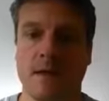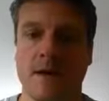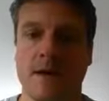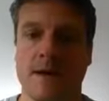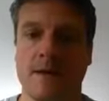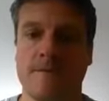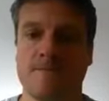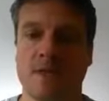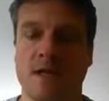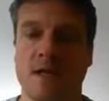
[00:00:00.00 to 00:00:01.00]

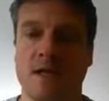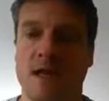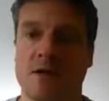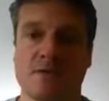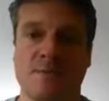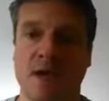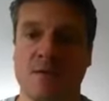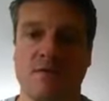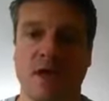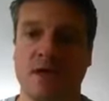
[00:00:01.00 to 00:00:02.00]
Um, in that respect,
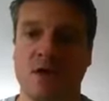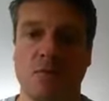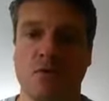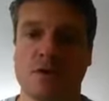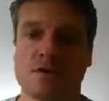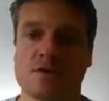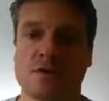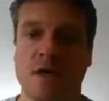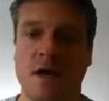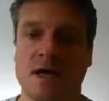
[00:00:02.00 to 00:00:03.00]
we've had
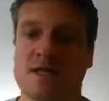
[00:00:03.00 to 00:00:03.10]
numerous uh,